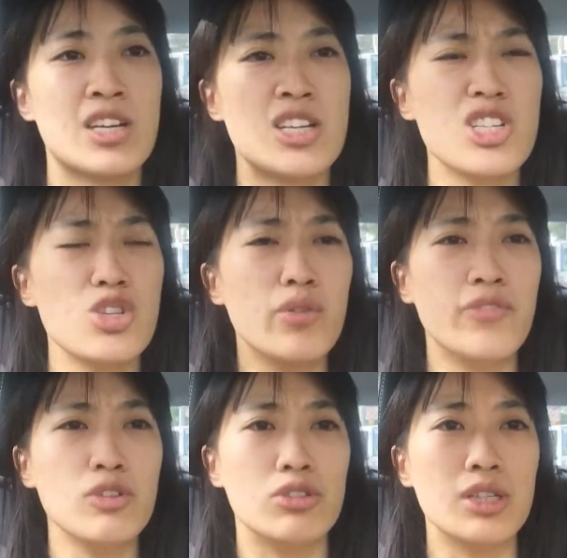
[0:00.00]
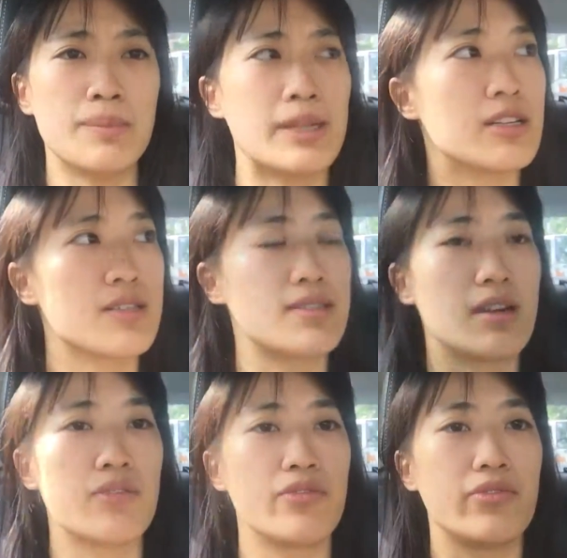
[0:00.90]
just don't feel good about
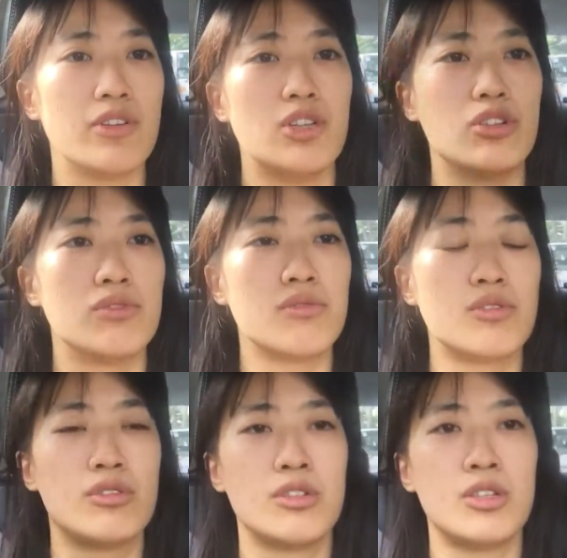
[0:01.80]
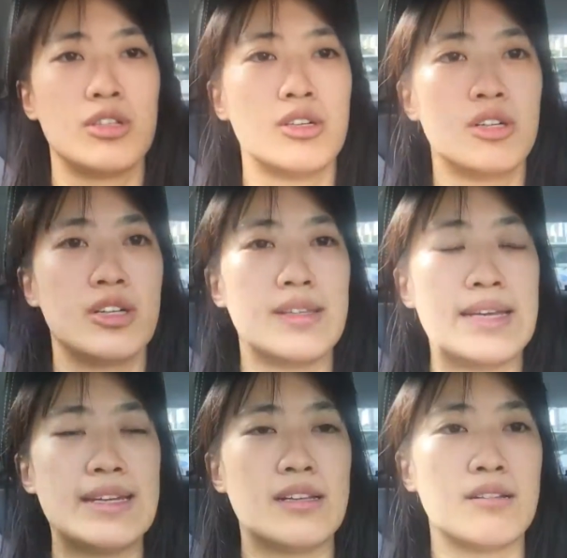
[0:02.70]
yourself, you know,
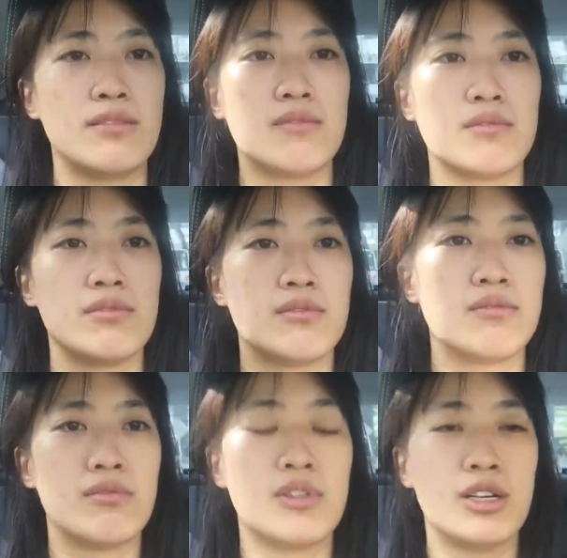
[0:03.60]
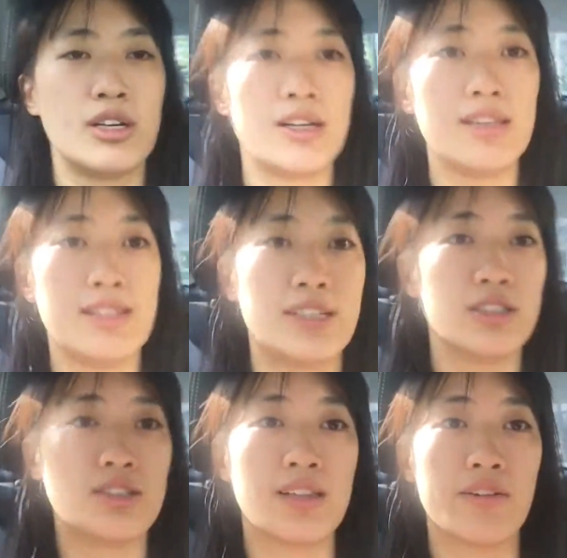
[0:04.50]
then
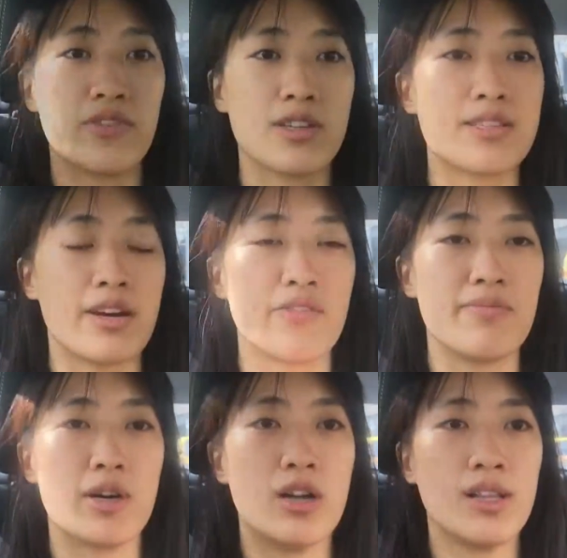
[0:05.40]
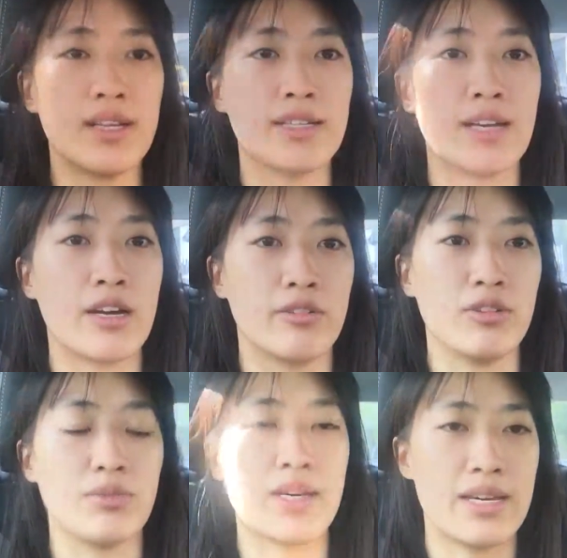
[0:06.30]
learn to love yourself more. Learn how
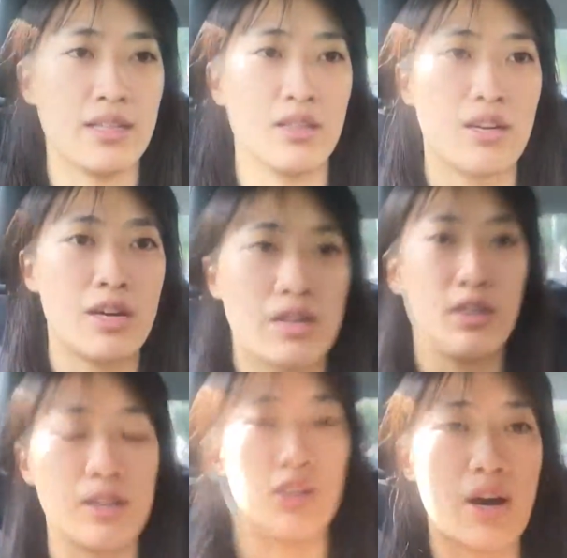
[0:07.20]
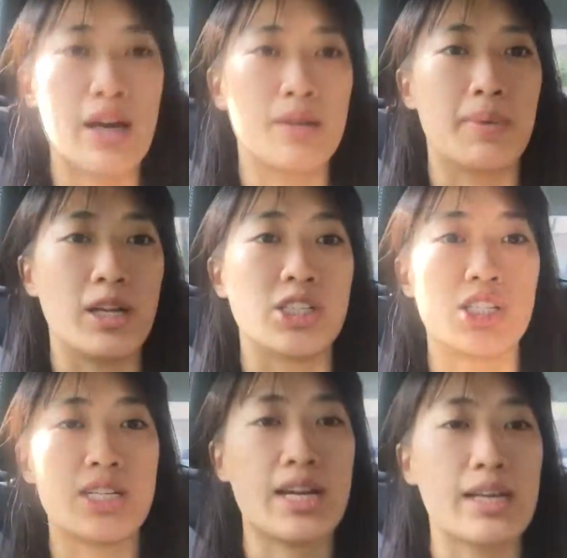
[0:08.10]
you can, you know,
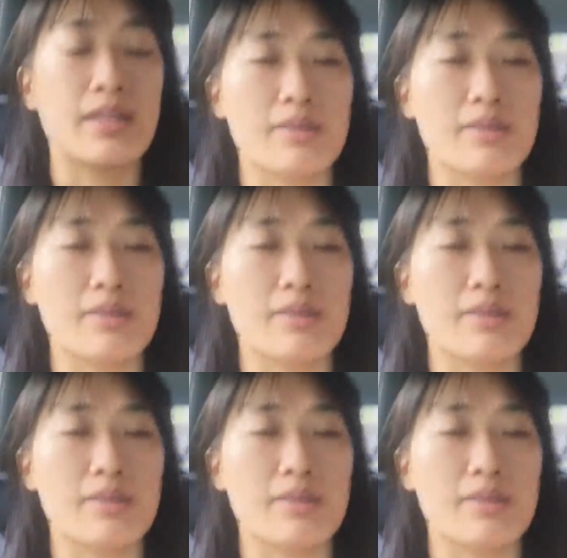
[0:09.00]
unapologetically